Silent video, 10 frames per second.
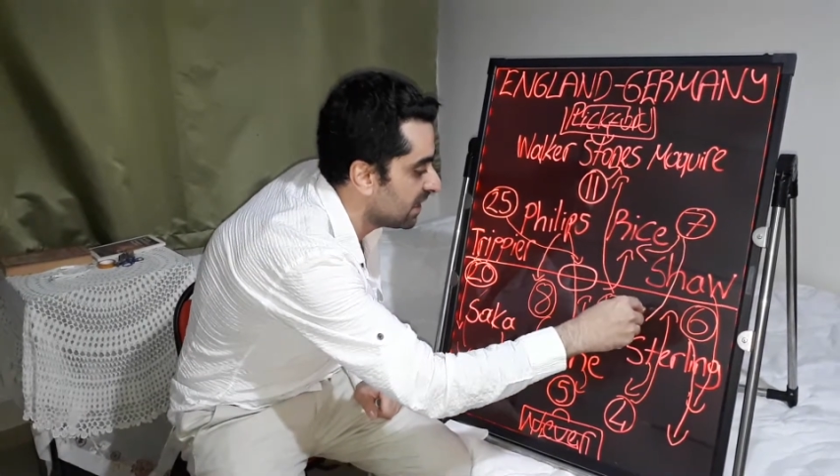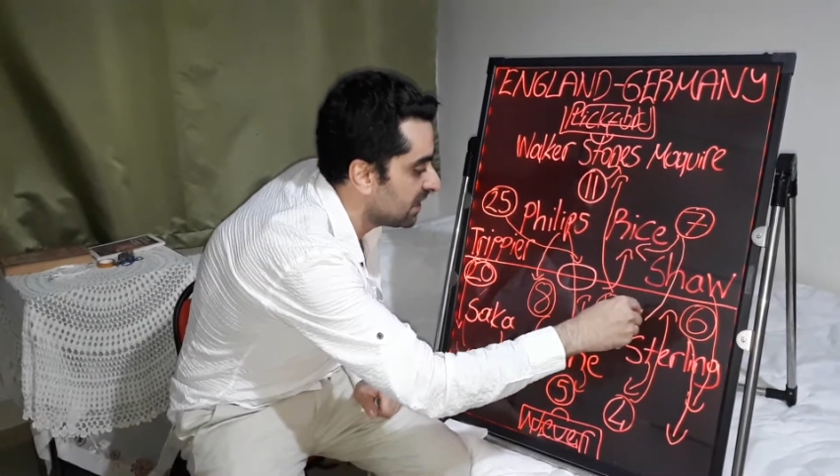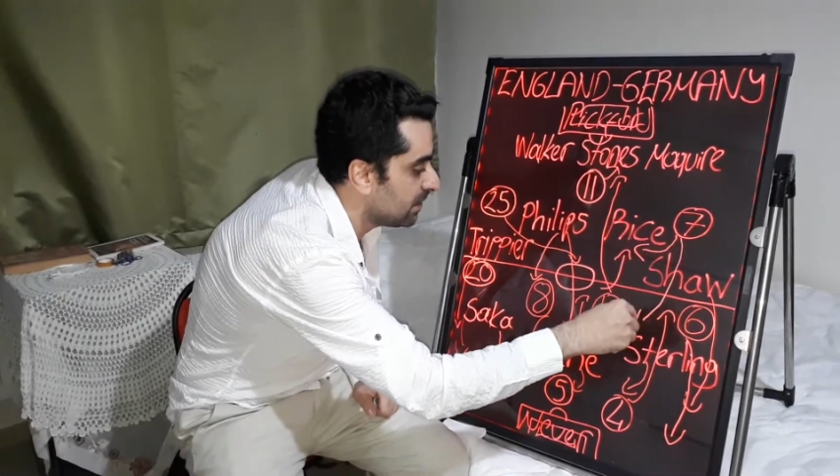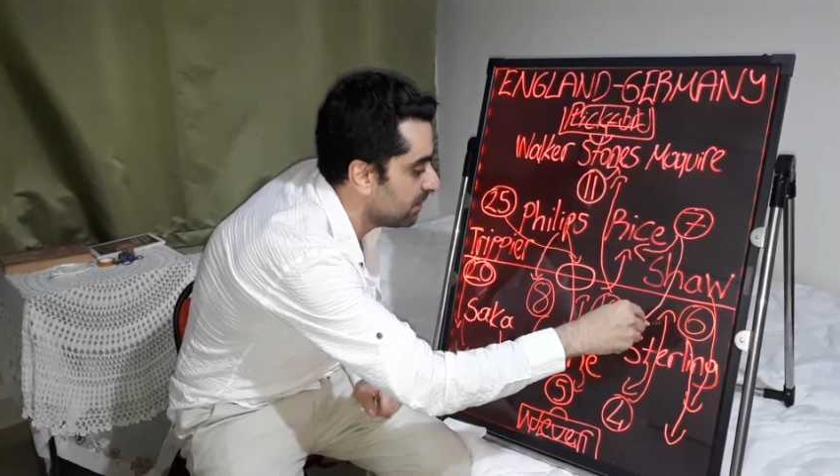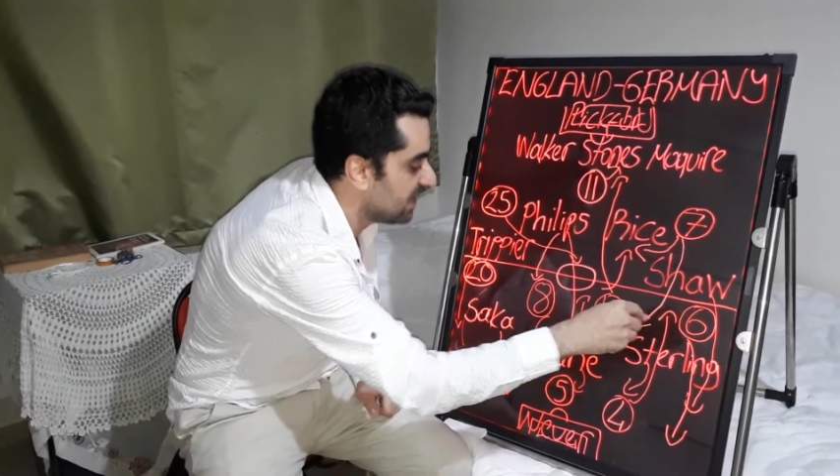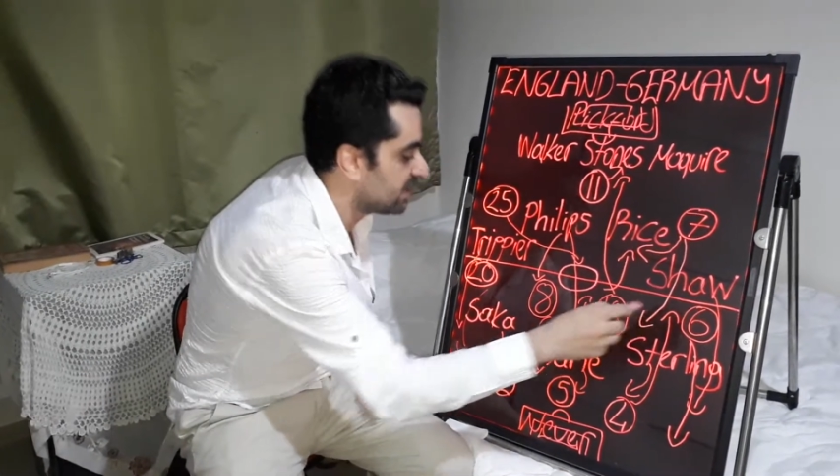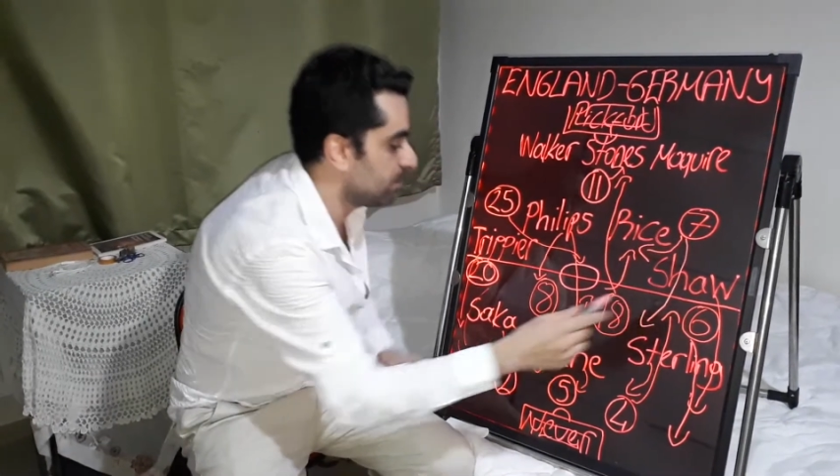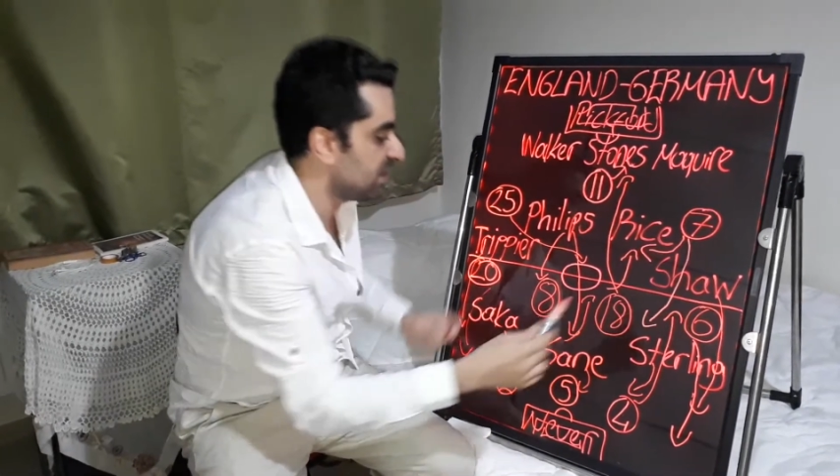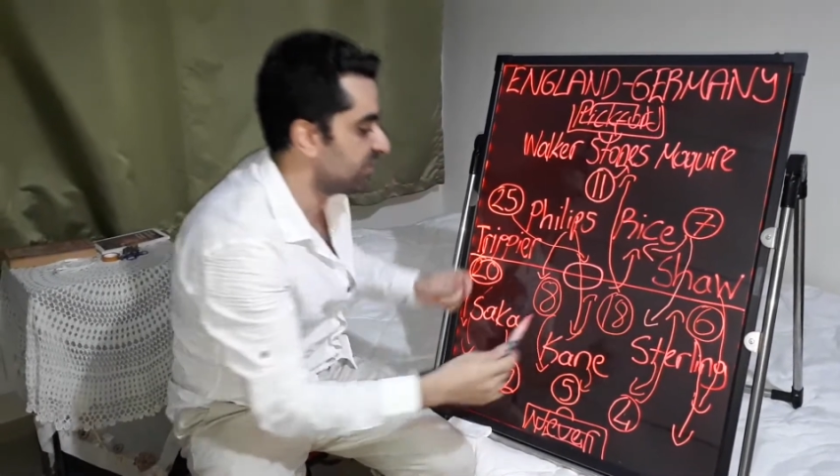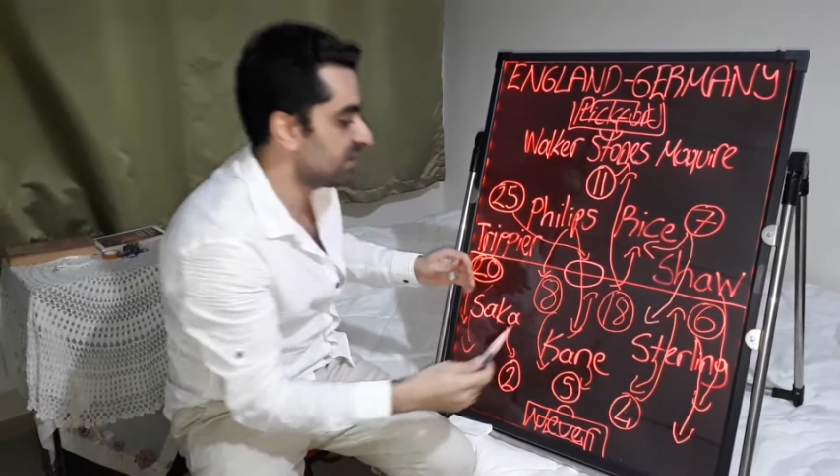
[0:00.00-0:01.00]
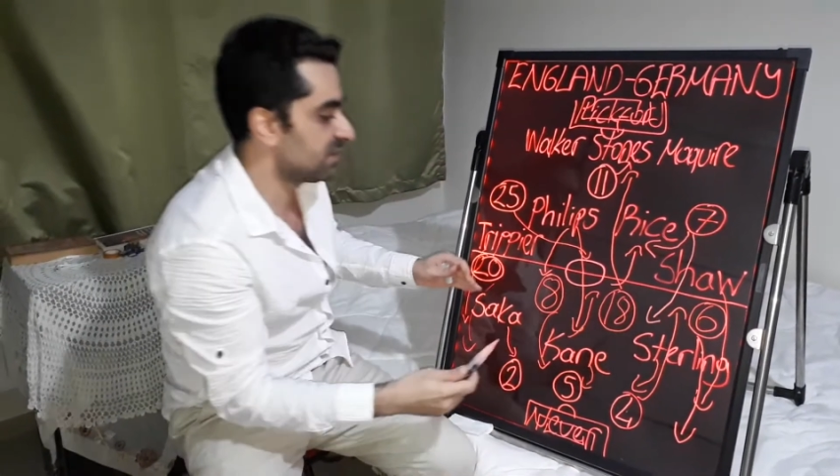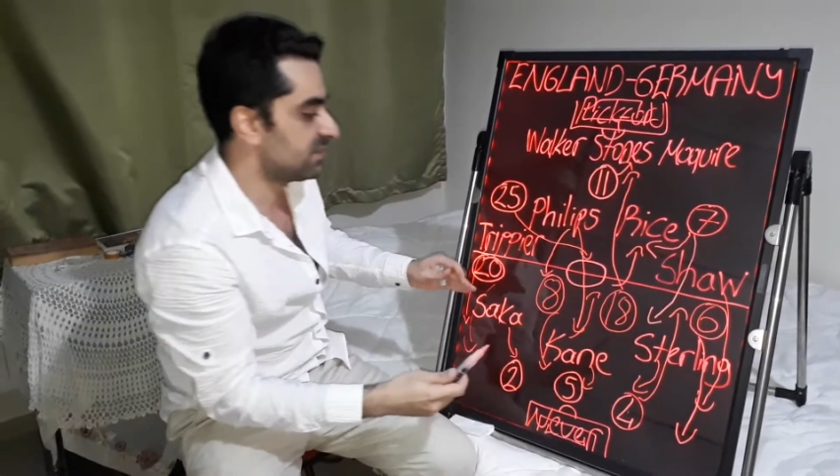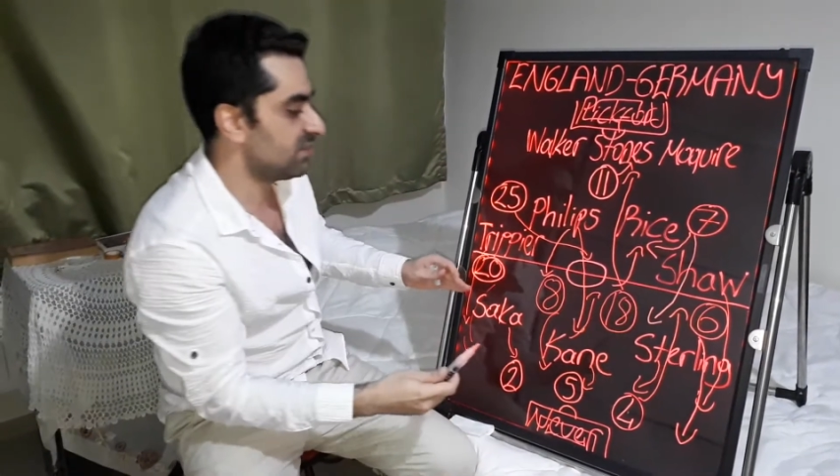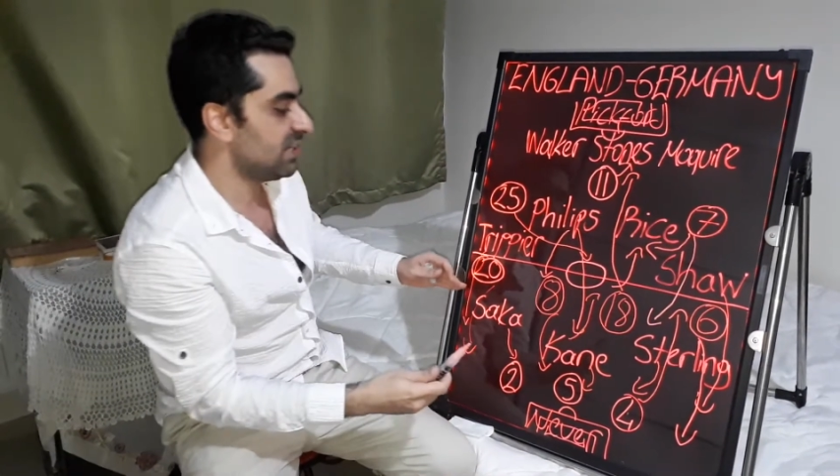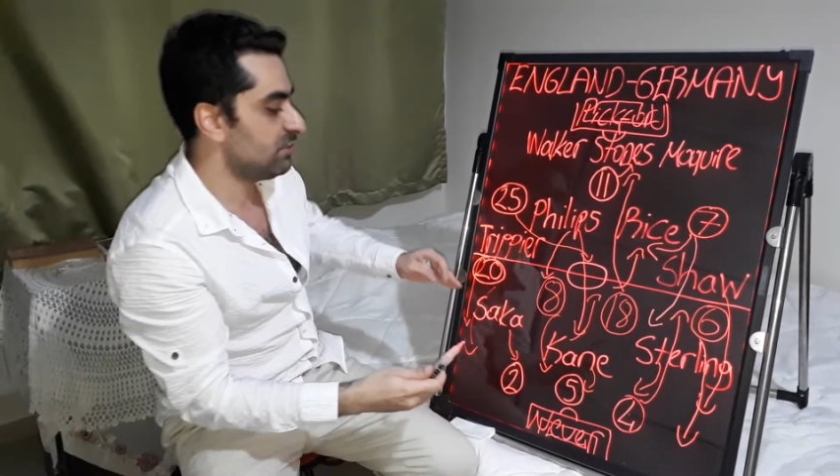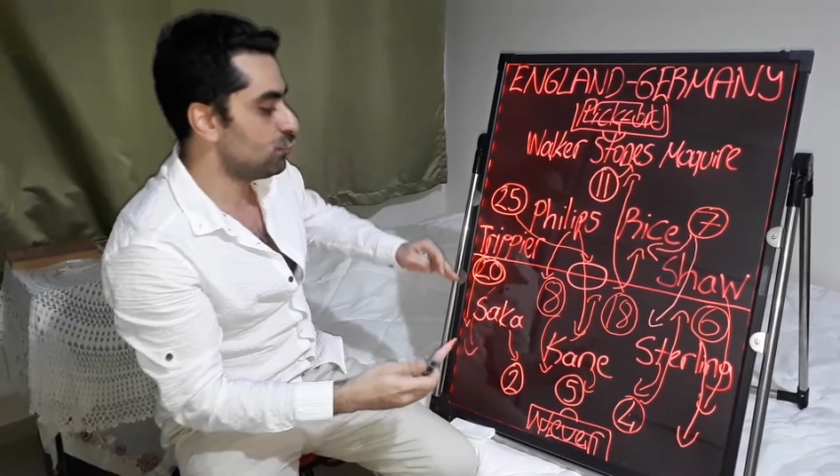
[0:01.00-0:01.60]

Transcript: he made the midfield 3.